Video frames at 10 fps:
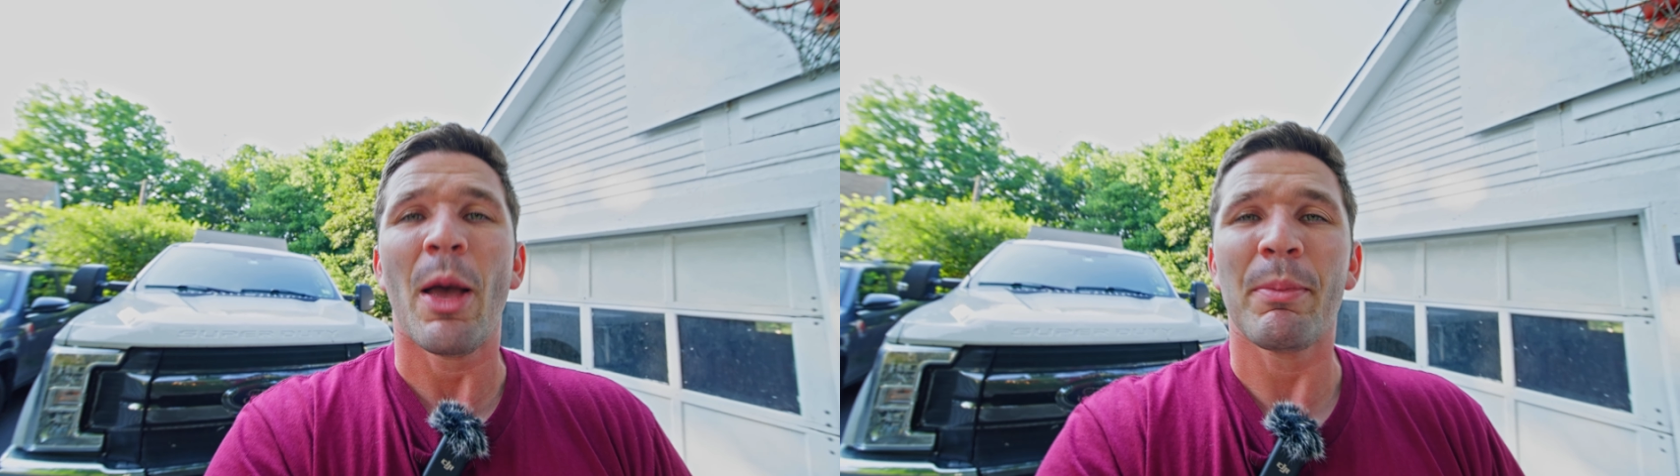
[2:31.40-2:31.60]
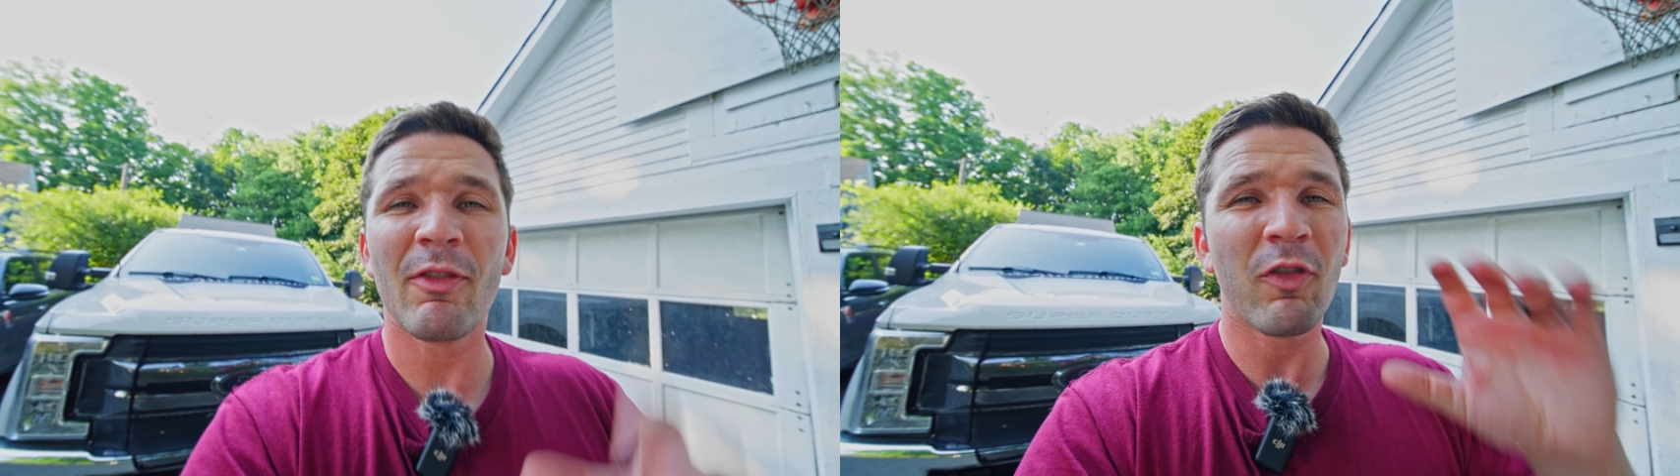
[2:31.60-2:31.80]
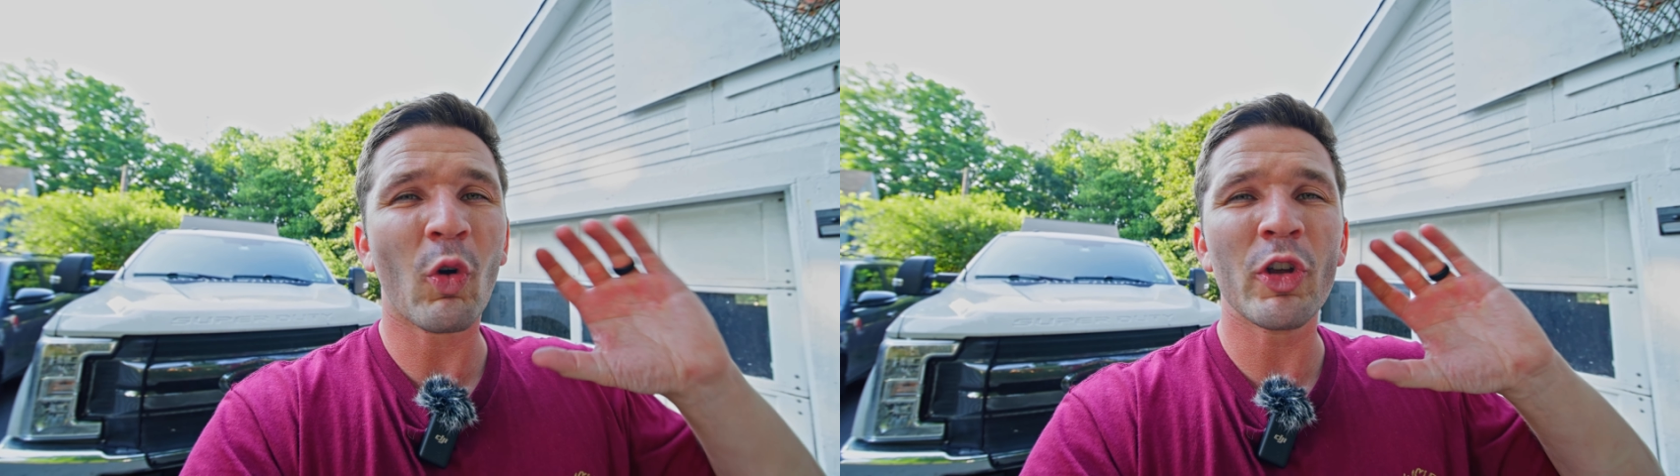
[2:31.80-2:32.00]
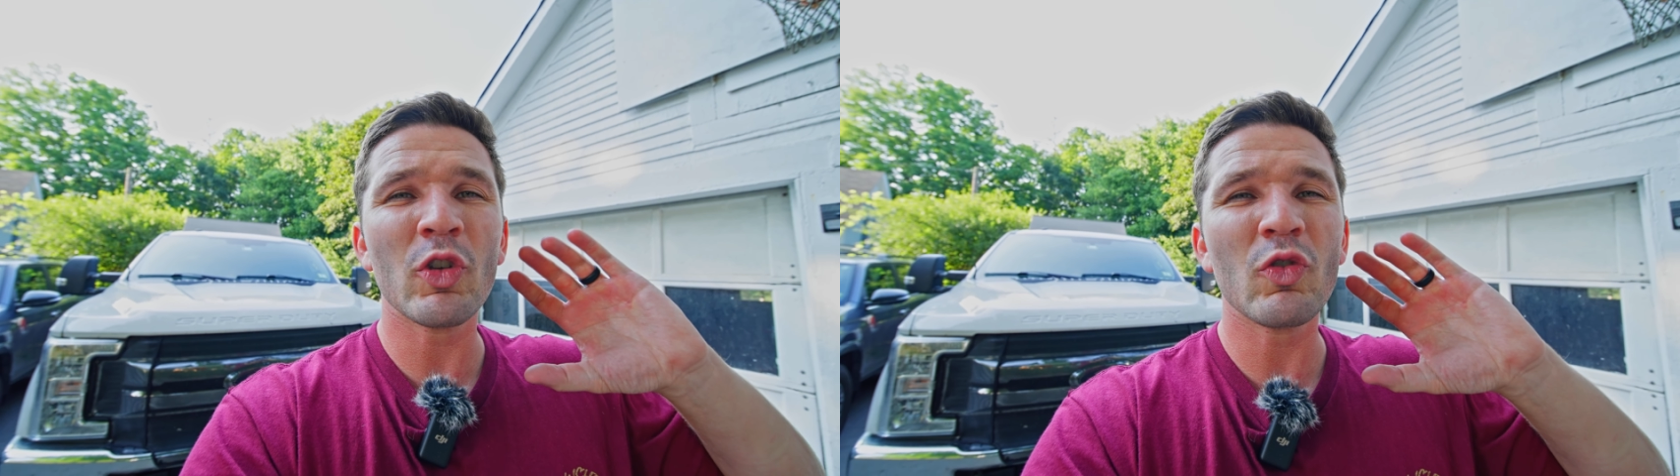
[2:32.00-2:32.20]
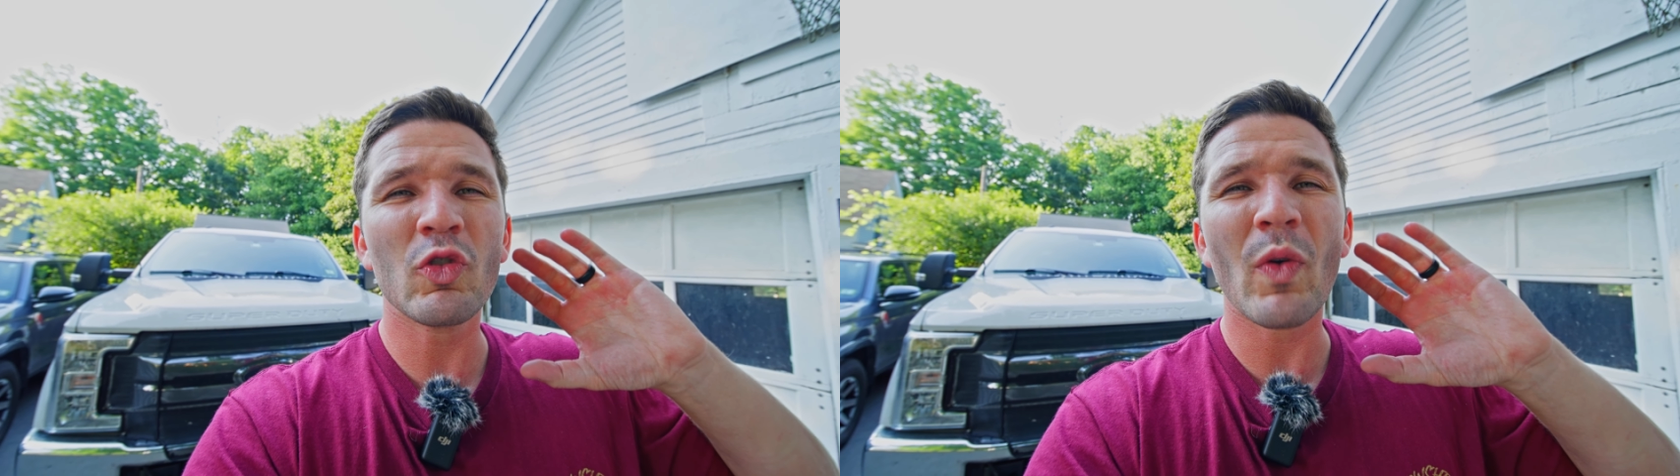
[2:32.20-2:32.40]
before
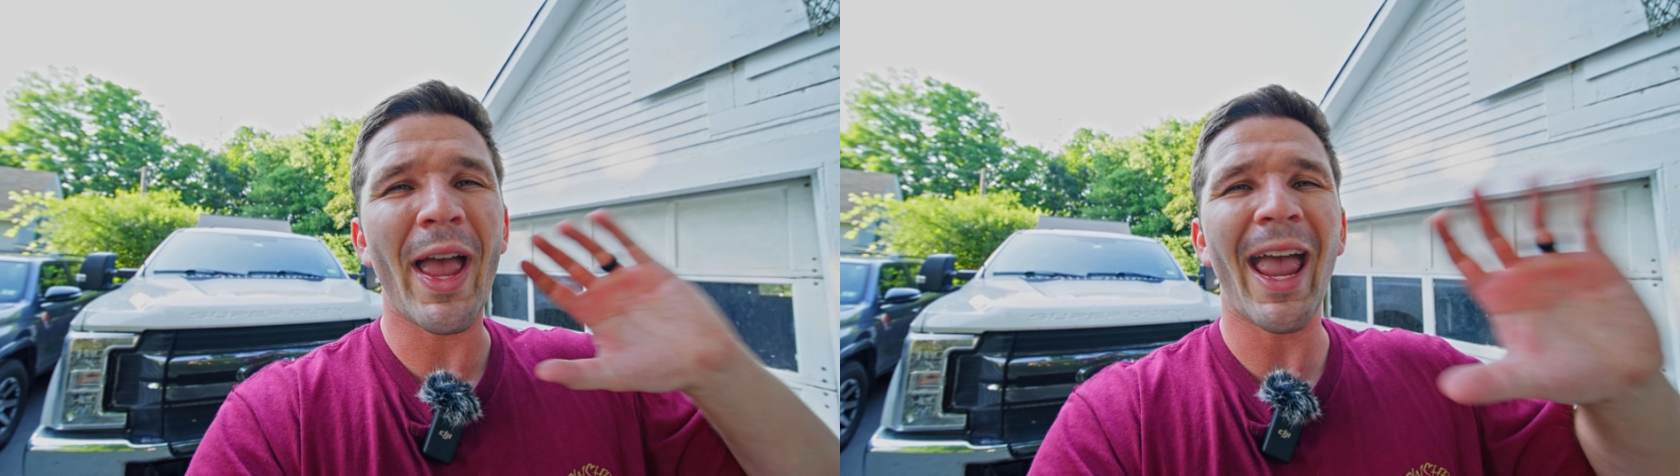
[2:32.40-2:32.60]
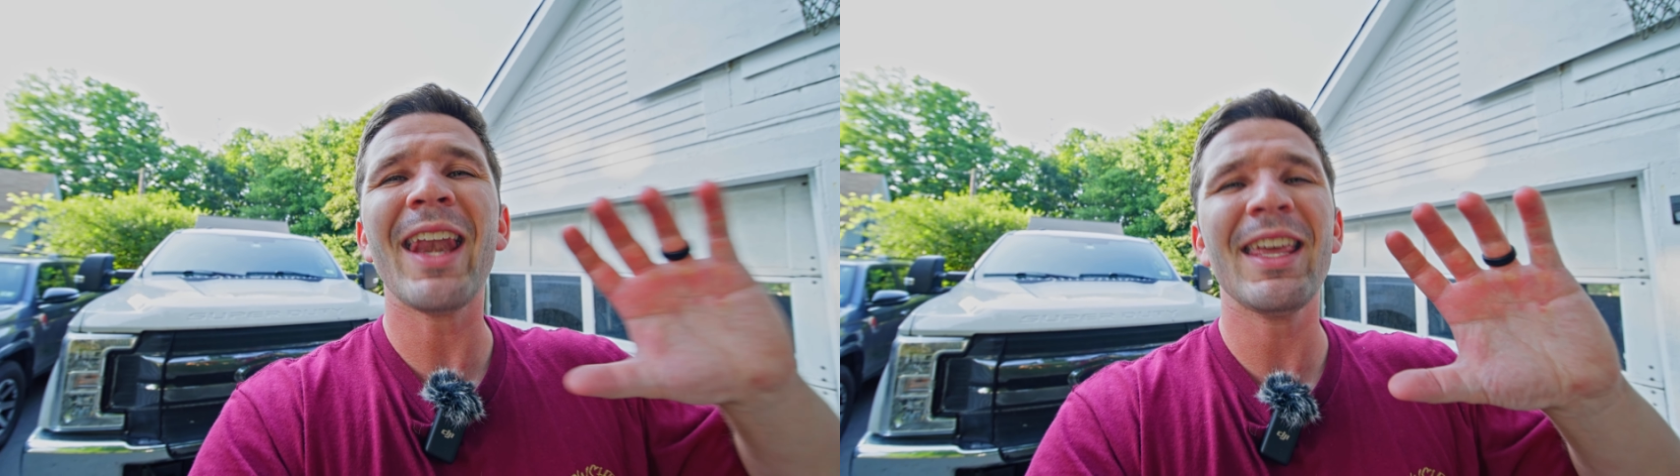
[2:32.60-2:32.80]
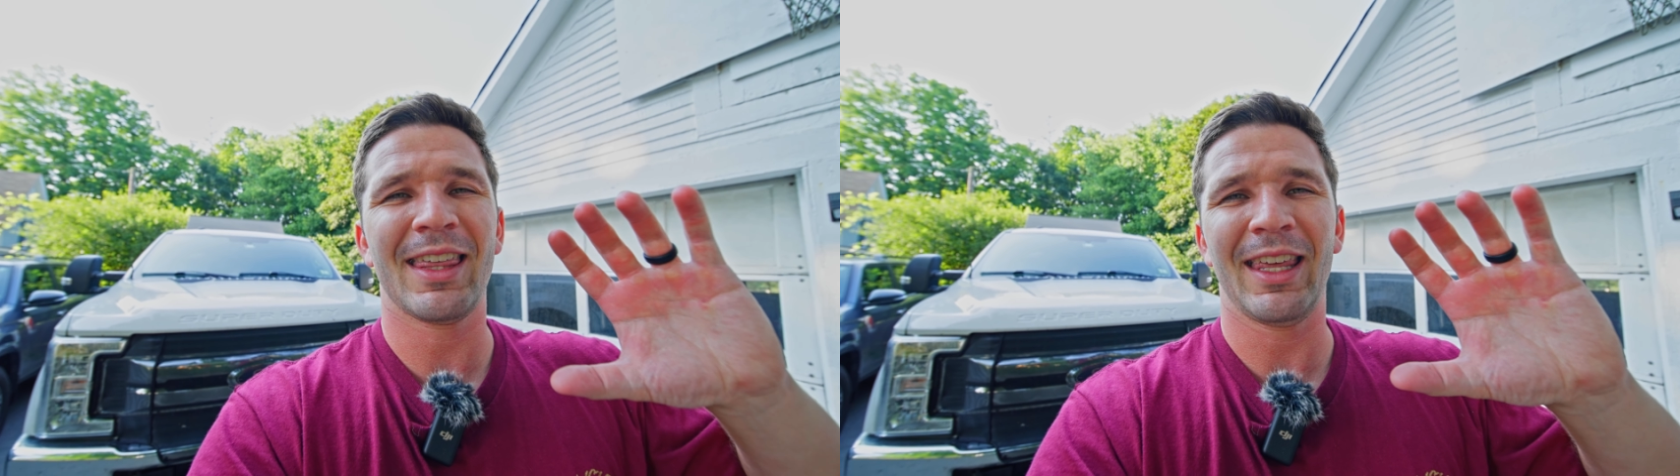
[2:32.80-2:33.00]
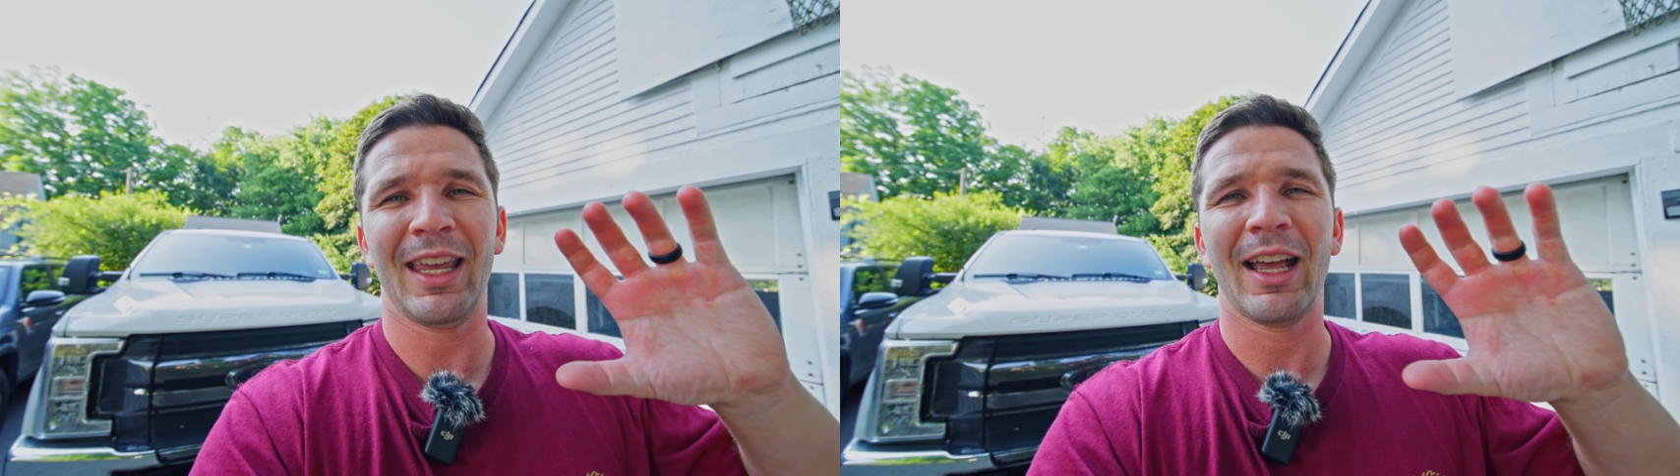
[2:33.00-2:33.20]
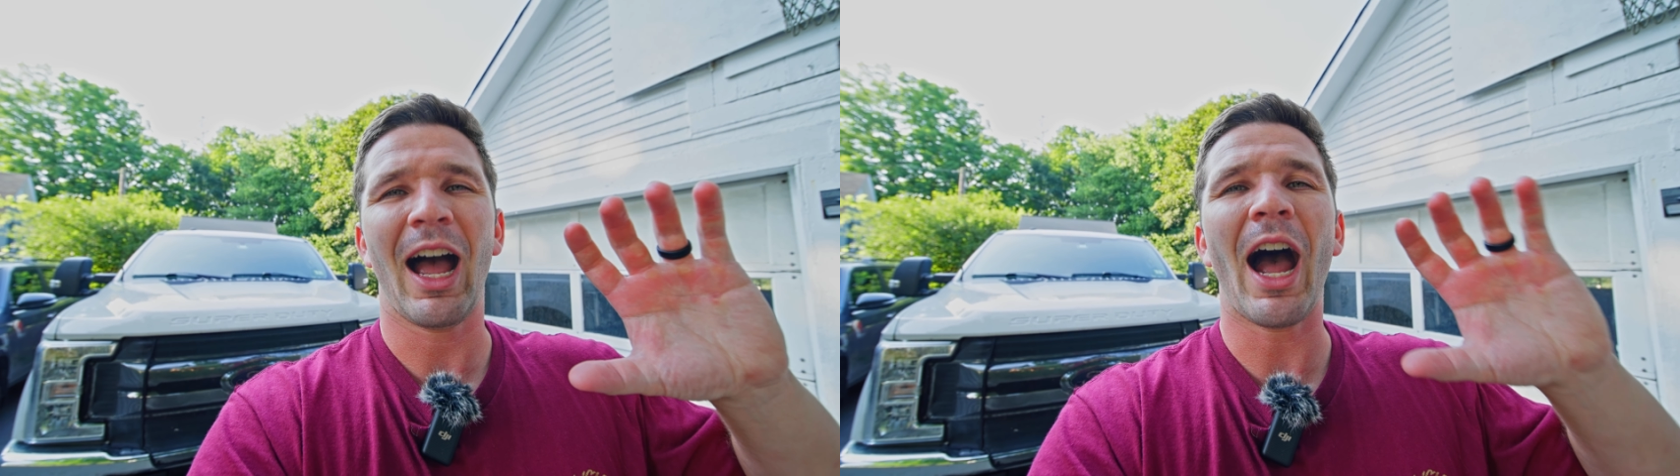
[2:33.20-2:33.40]
you do anything,